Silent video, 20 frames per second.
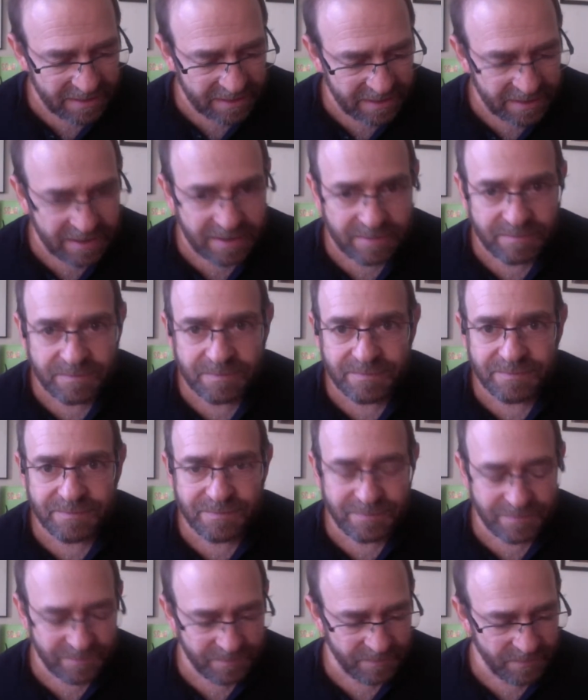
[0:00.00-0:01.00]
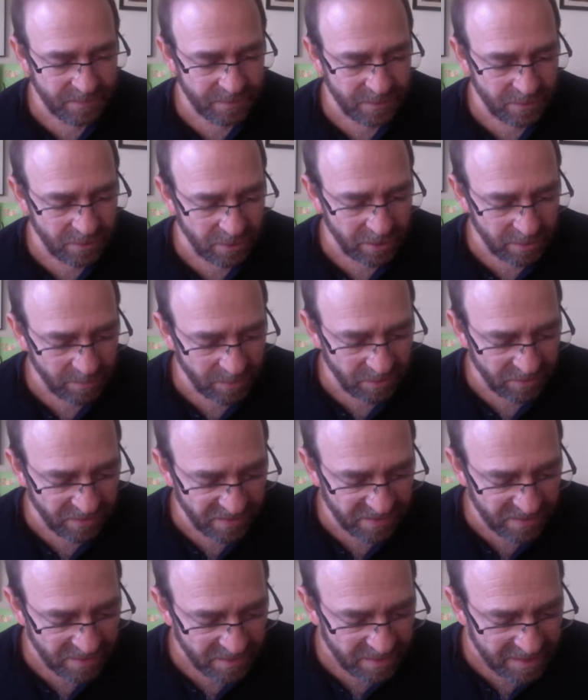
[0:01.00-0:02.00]
am
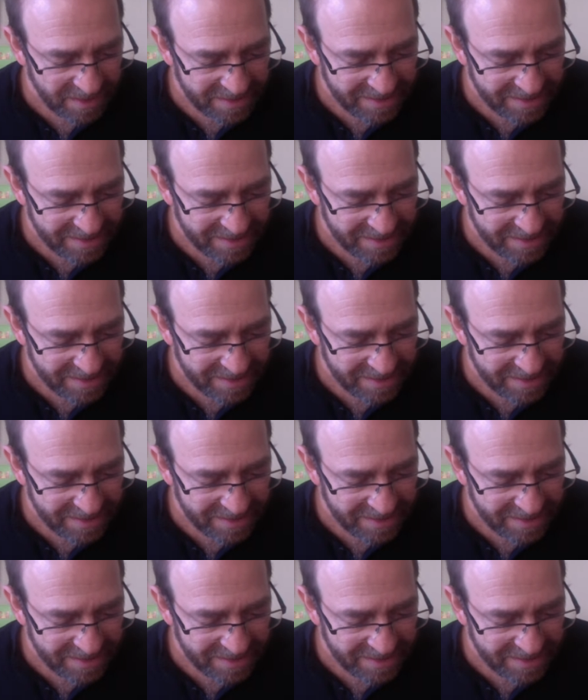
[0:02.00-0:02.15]
almost.